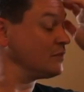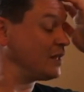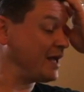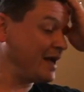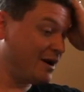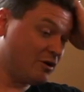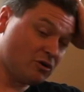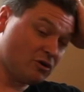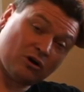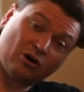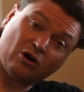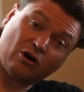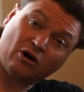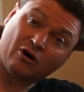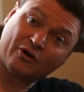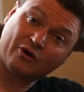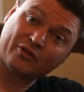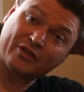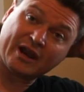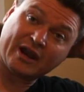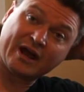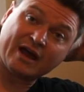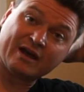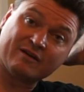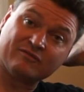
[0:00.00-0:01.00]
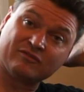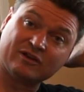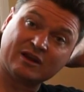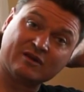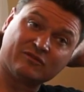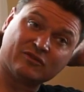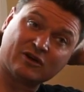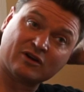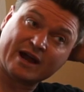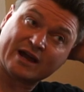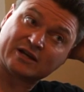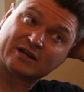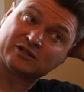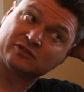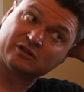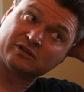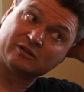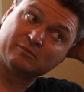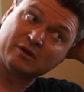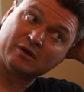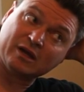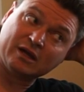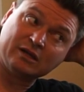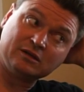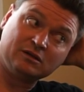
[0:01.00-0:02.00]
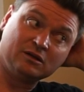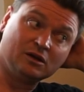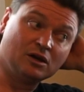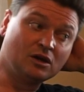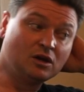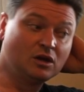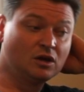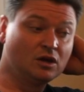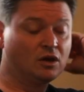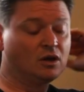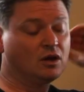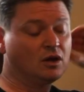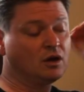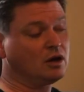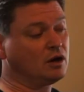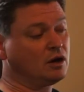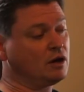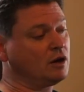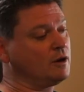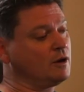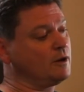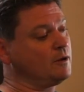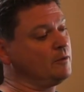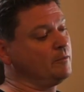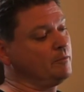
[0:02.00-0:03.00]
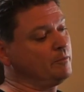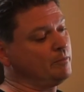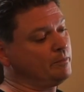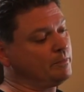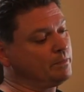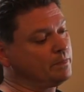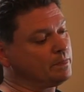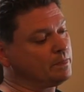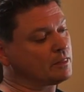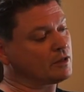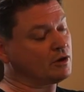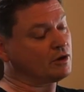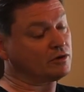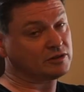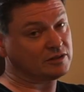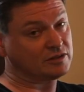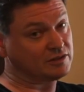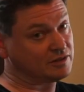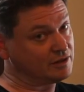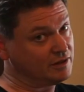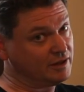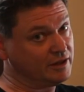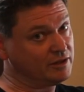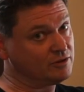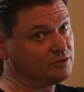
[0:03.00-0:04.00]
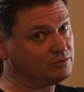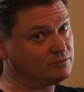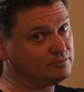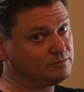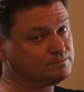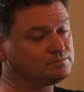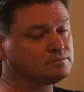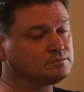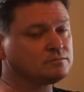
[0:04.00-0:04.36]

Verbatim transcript: alcohol that I have never actually made, because um, it's illegal,